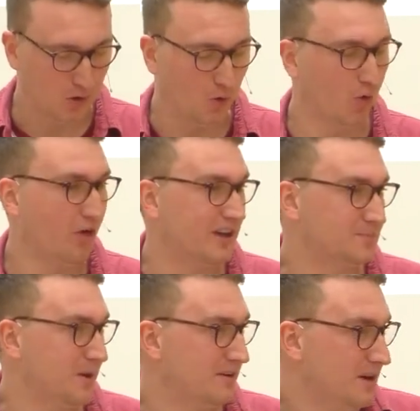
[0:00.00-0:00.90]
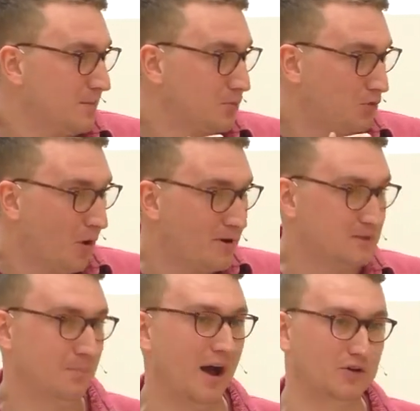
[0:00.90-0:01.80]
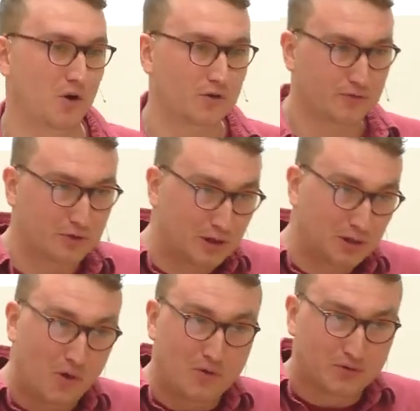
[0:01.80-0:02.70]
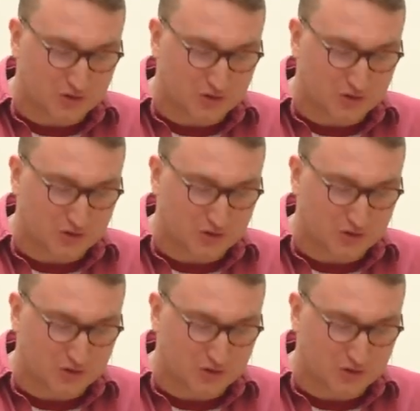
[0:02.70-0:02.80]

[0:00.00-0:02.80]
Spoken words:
All that has been promised by God through the long